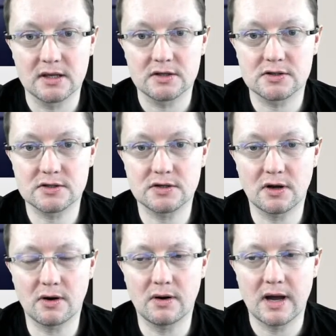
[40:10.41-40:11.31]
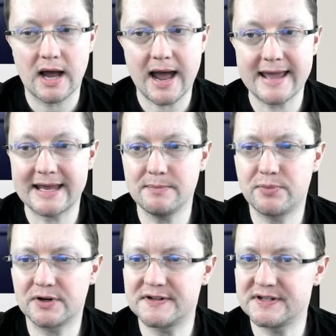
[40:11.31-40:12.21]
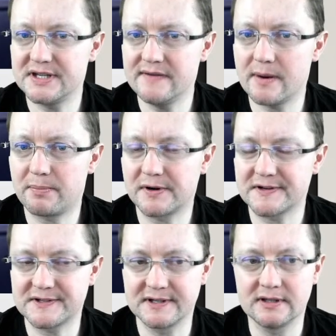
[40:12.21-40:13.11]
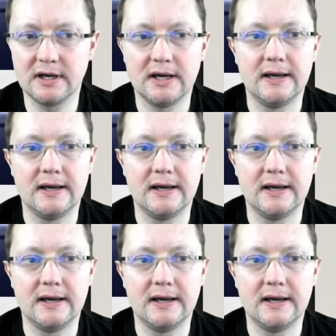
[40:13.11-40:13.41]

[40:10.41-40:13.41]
So I can perceive a person